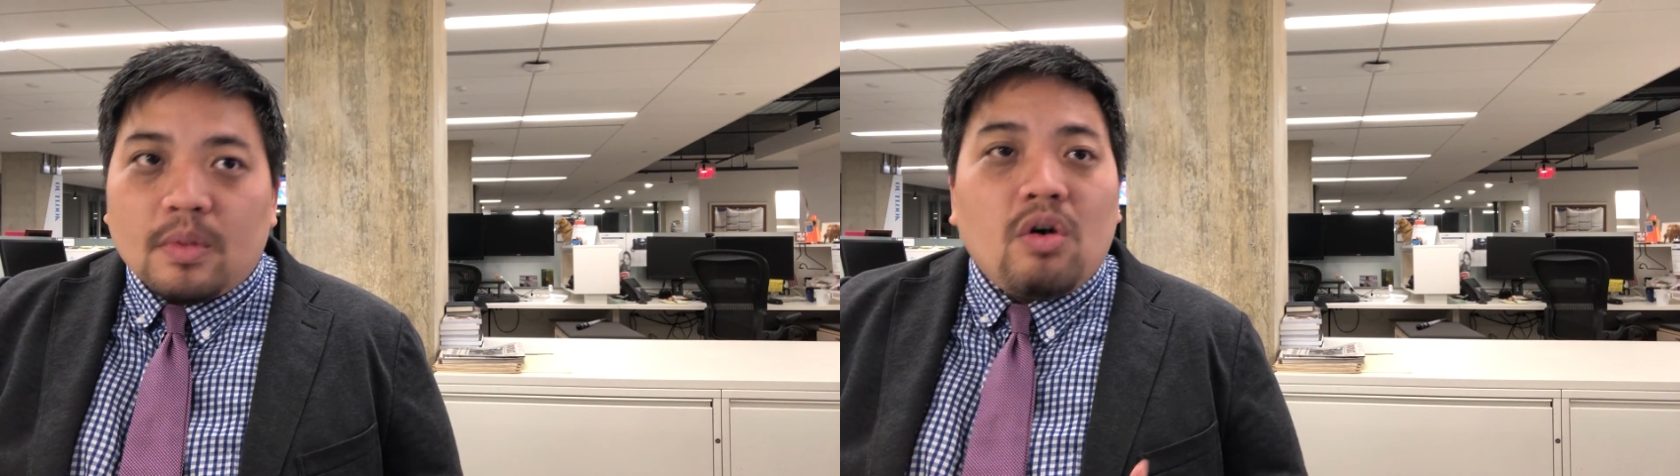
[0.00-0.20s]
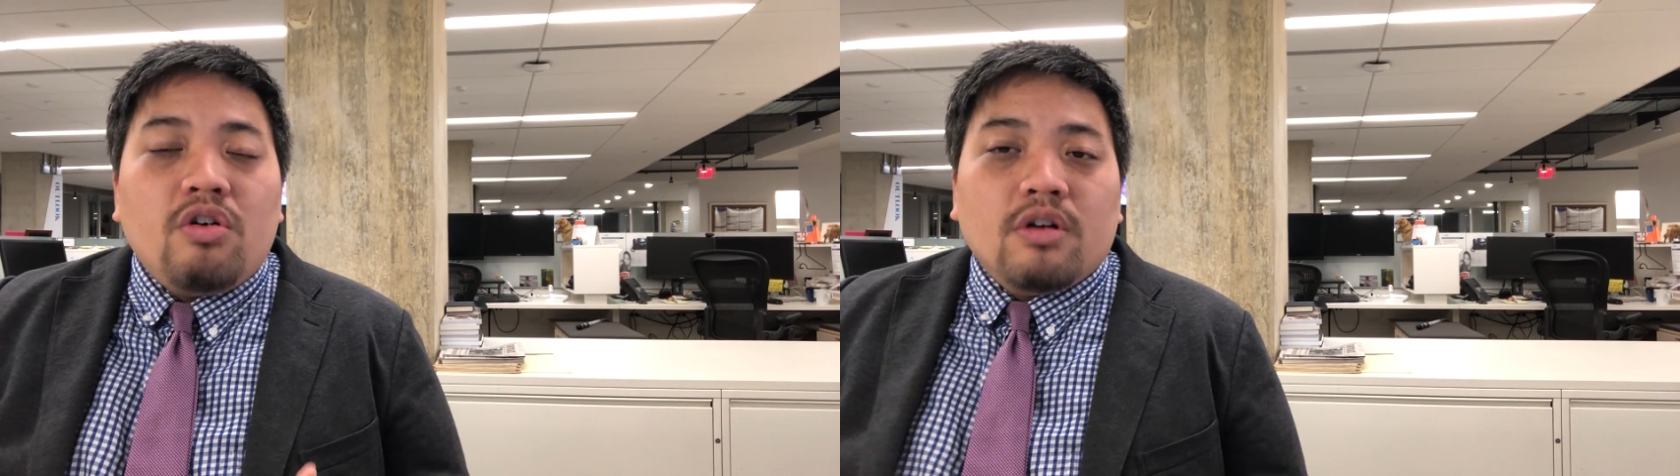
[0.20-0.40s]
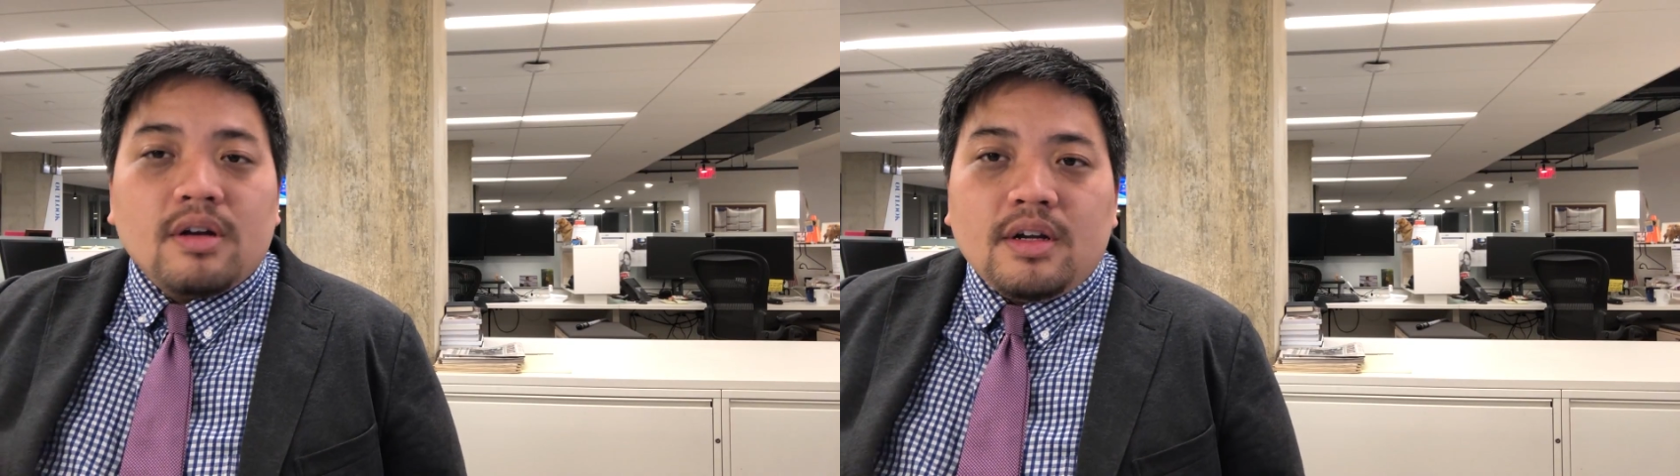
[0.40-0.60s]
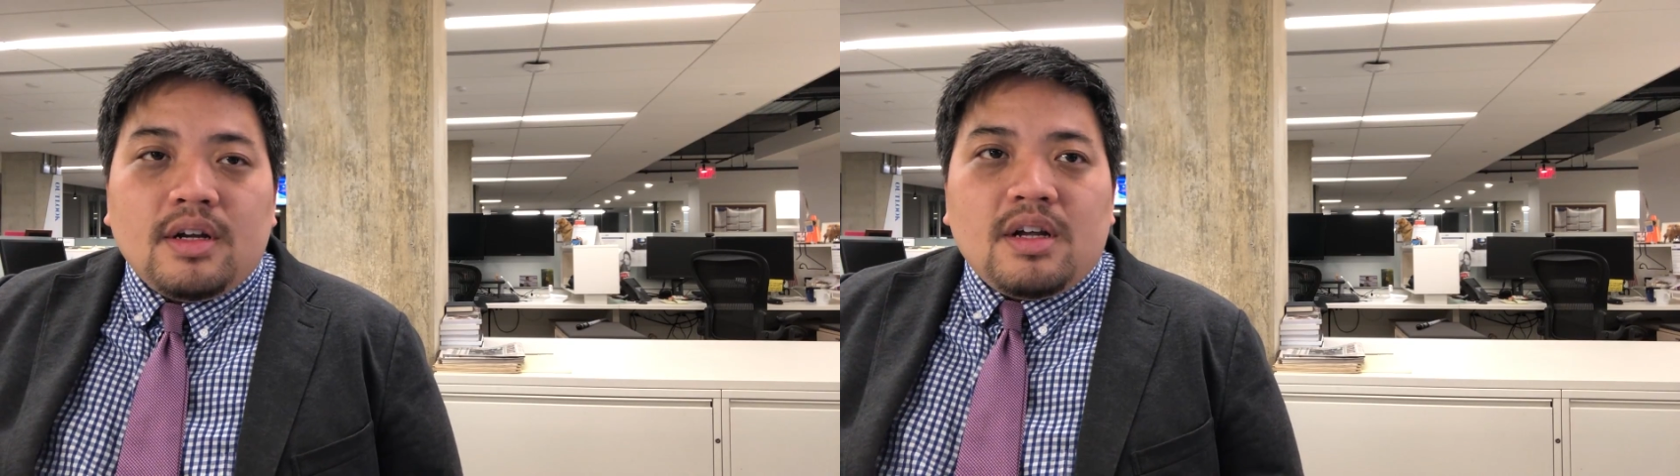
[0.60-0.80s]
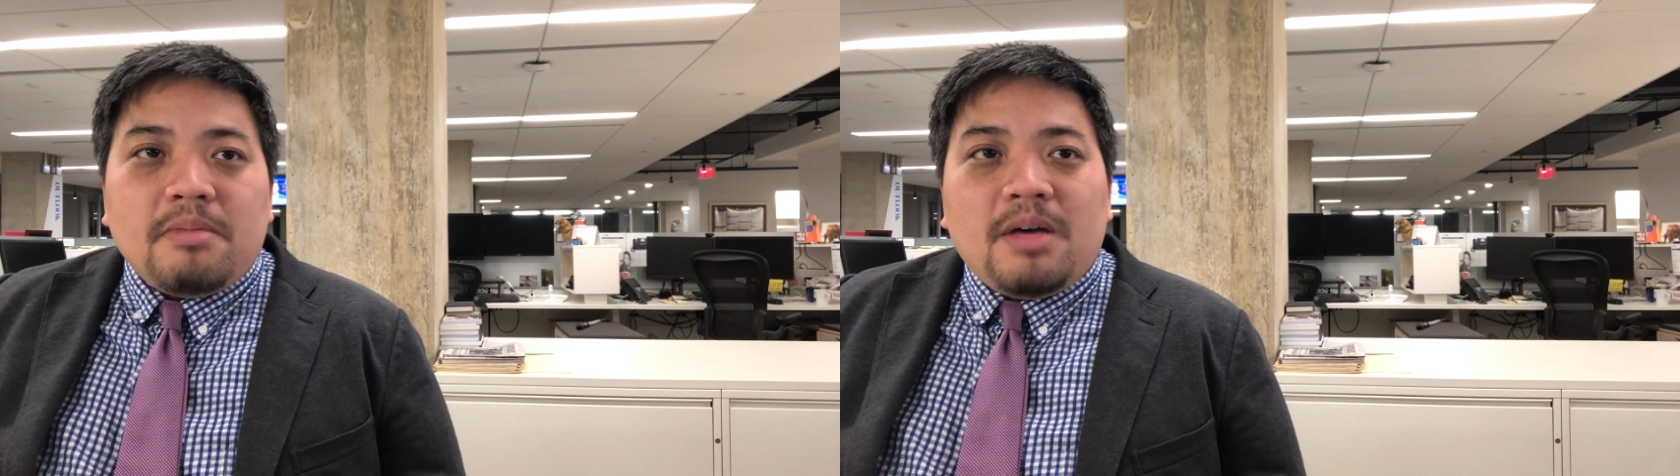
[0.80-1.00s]
Or
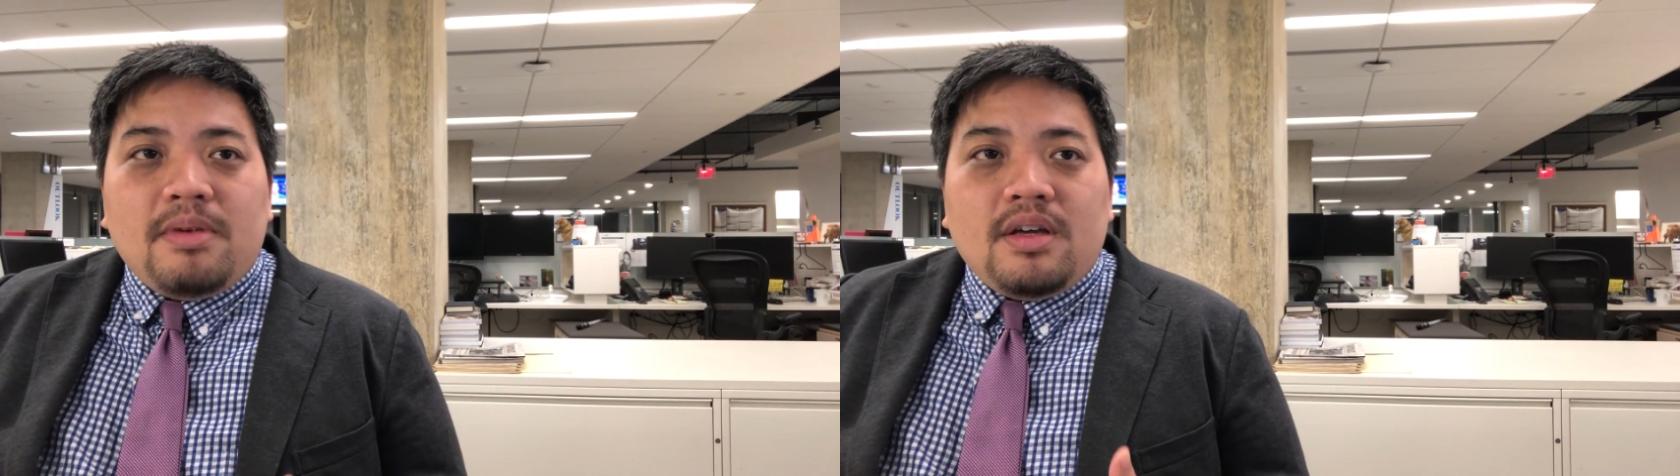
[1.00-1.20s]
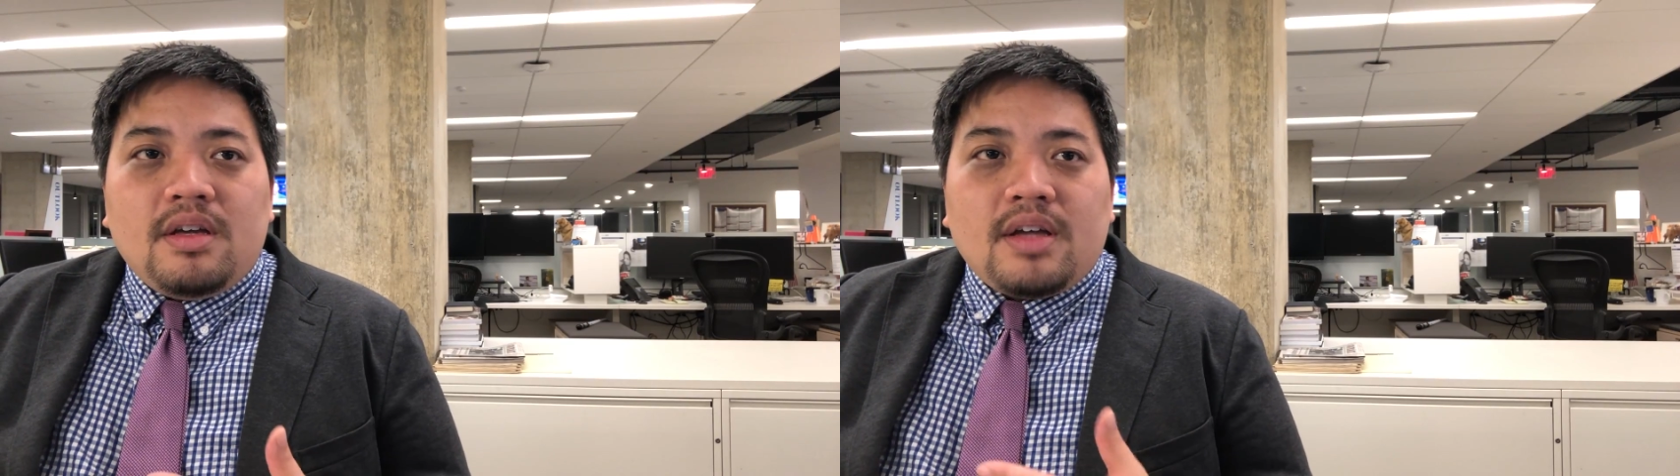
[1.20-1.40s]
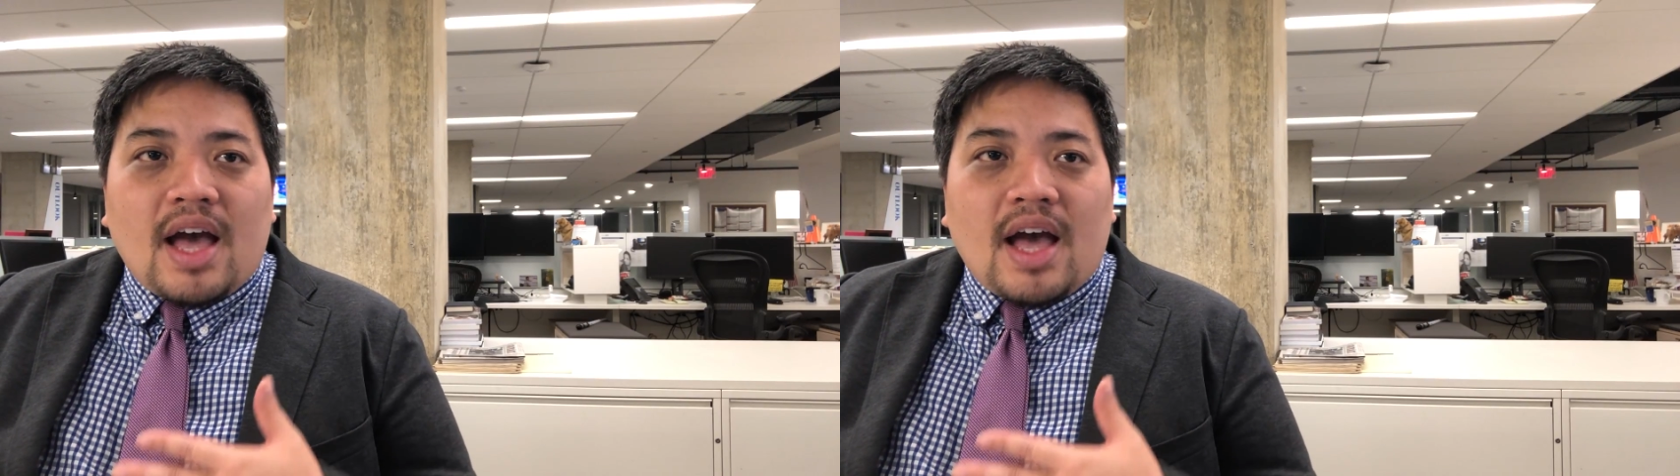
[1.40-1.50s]
maybe